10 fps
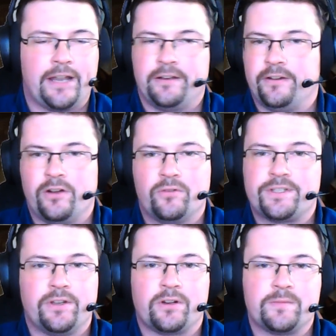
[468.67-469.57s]
under no
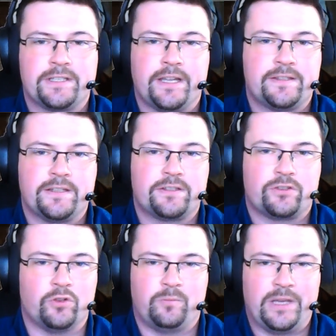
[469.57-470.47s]
circumstances,
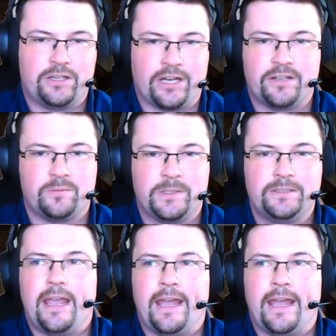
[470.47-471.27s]
should be changeable,